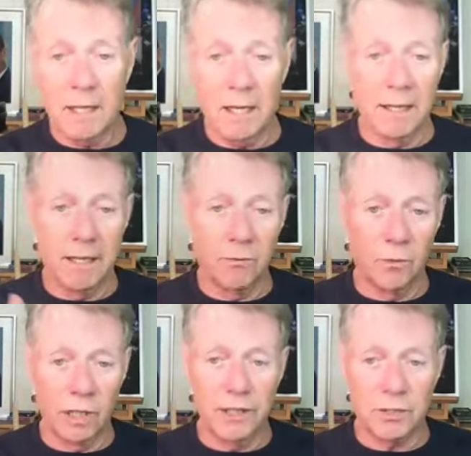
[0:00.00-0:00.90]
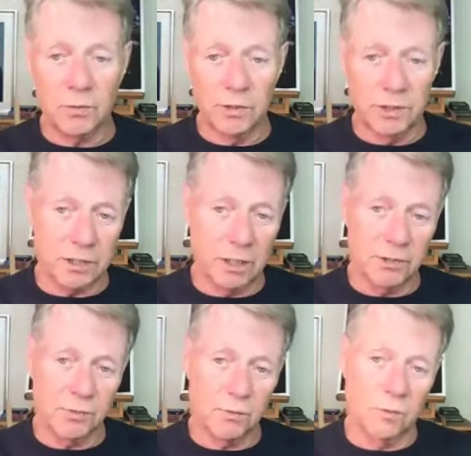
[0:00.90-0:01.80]
and then released when the
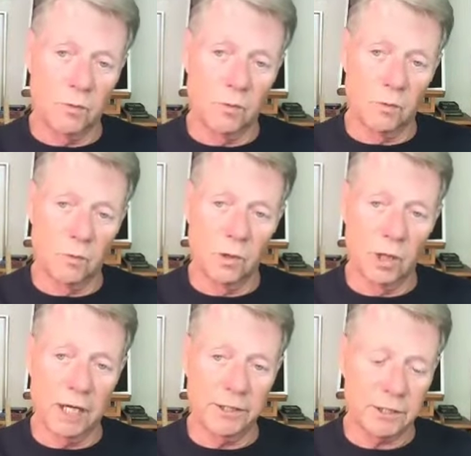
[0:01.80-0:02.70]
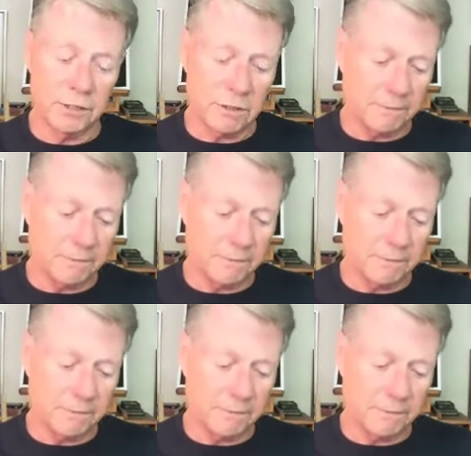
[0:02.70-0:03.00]
cells were lysed.